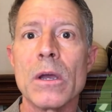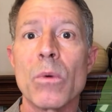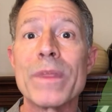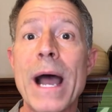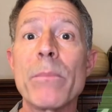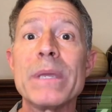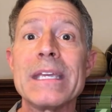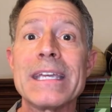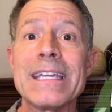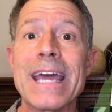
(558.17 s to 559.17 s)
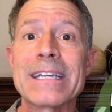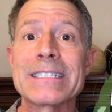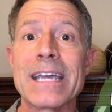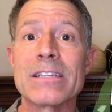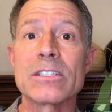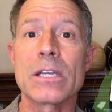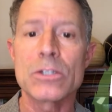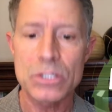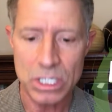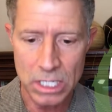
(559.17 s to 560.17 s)
without being in excess
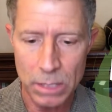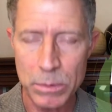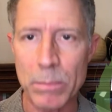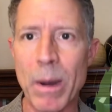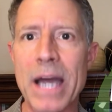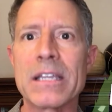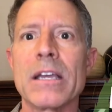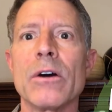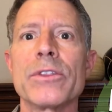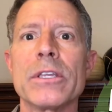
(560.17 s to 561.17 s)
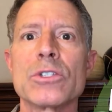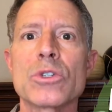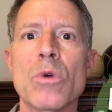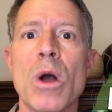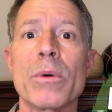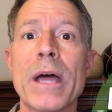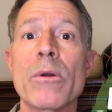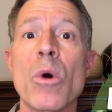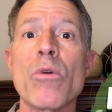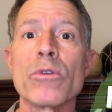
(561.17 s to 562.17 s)
to keep the body healthy and strong
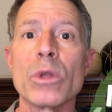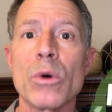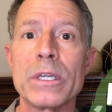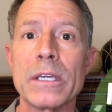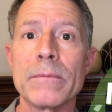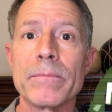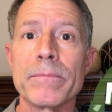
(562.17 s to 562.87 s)
without overloading it.